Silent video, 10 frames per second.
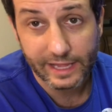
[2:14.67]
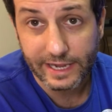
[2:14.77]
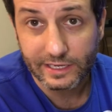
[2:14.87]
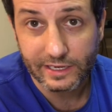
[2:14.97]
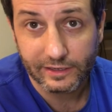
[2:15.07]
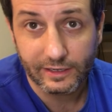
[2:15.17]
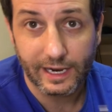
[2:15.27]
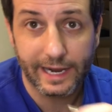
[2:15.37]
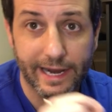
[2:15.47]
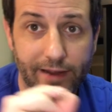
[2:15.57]
that here,
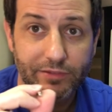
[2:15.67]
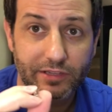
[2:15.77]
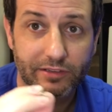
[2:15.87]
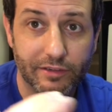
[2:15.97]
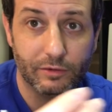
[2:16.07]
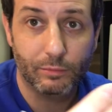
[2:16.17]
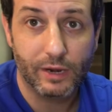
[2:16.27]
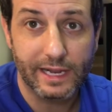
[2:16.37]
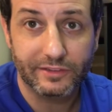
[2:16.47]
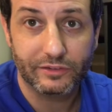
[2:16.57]
I have this little
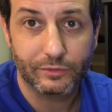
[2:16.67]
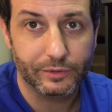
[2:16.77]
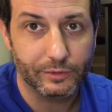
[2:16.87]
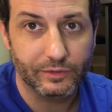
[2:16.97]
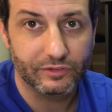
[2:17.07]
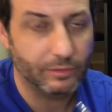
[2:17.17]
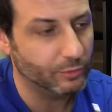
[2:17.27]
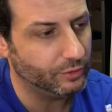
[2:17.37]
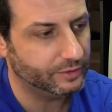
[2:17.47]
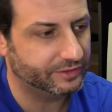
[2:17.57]
brass screw. So I'm
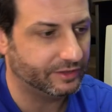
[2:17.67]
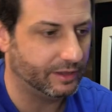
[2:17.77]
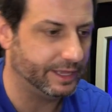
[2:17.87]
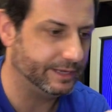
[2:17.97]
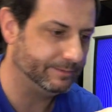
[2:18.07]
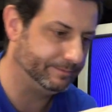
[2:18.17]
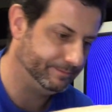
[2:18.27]
going to install that.